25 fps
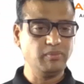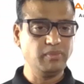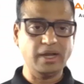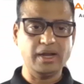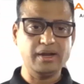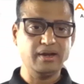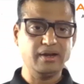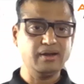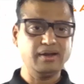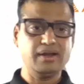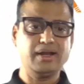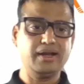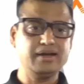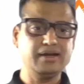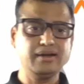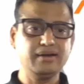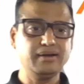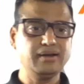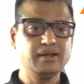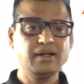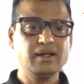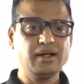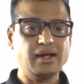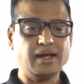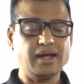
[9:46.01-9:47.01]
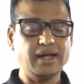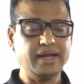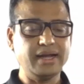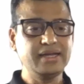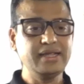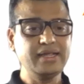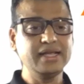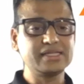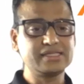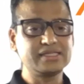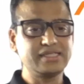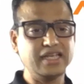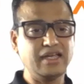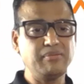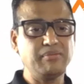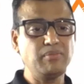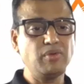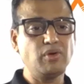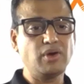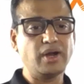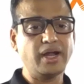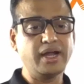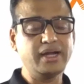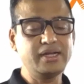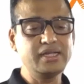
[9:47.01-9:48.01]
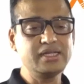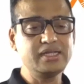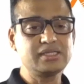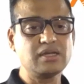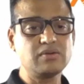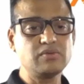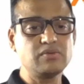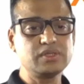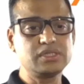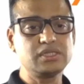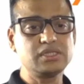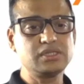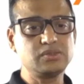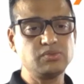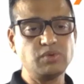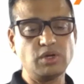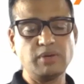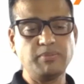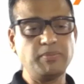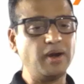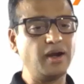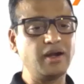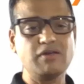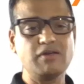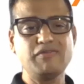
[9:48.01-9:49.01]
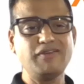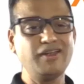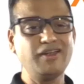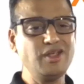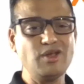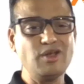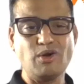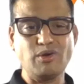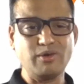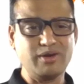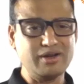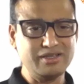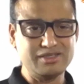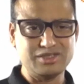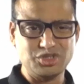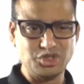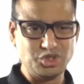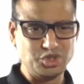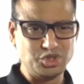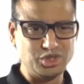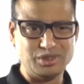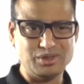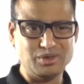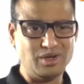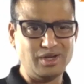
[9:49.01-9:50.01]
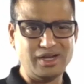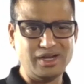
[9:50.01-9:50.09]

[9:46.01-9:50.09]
and ITSM or IT services were part of any organization,